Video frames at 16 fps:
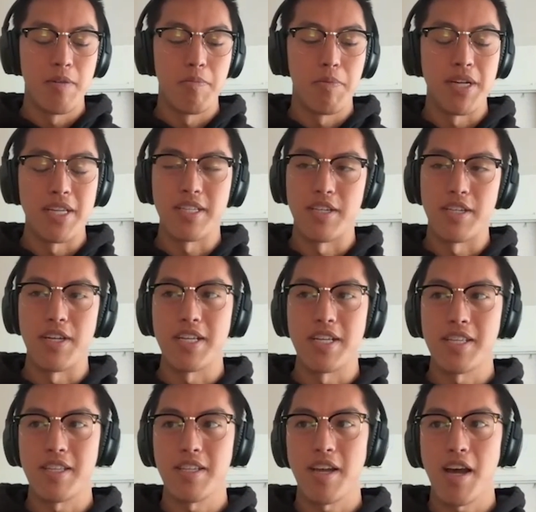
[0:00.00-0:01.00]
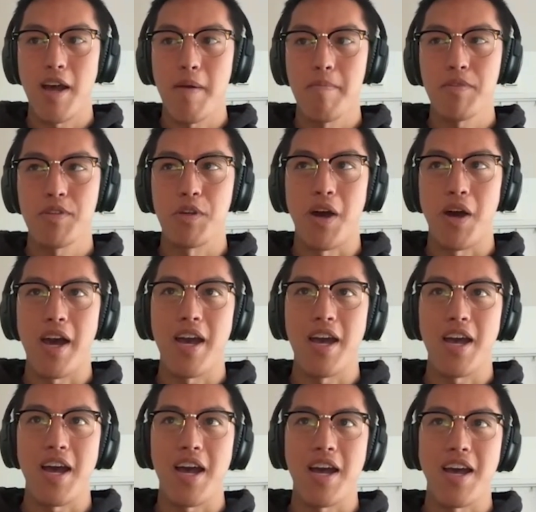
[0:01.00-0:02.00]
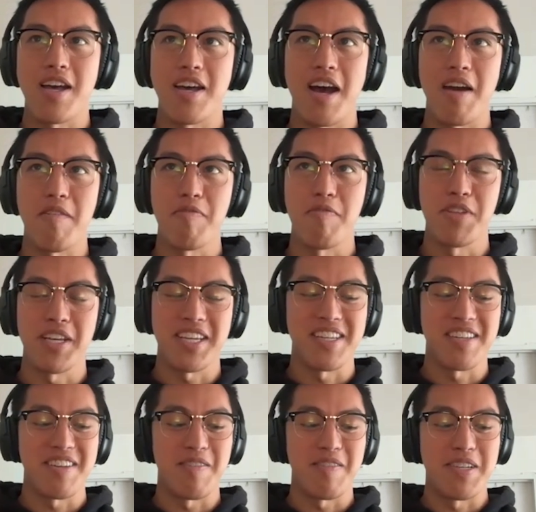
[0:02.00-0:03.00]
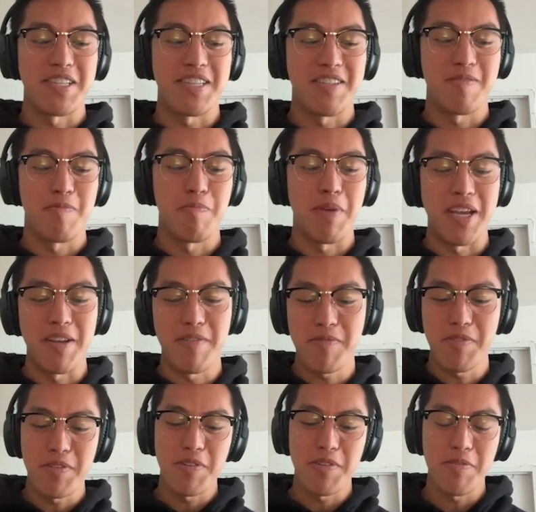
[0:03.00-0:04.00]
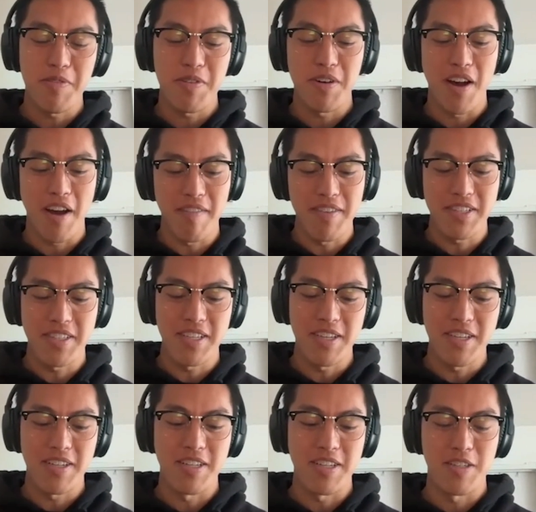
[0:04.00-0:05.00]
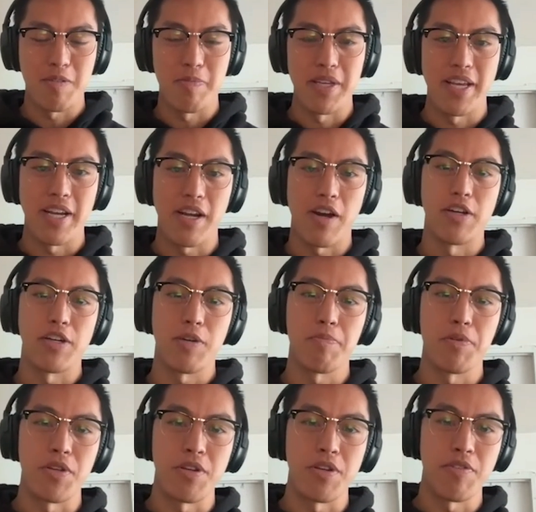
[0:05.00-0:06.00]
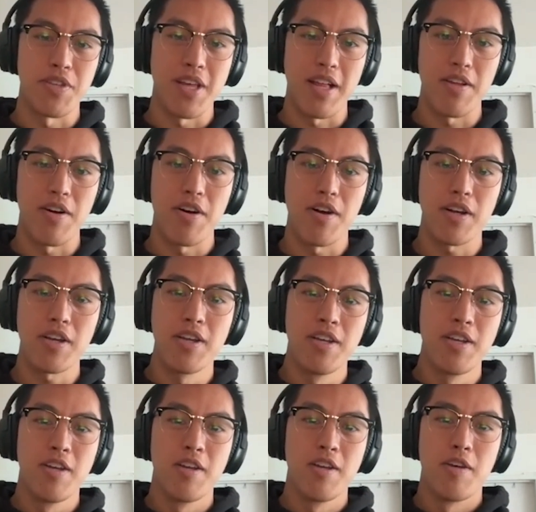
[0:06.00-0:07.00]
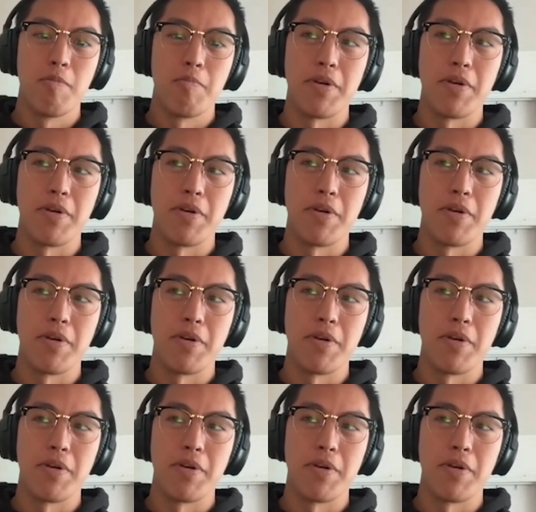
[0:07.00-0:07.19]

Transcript: pretty serious at the time. So I I feel like it was painful, obviously, just to be like on your computer for that long, mm-hmm.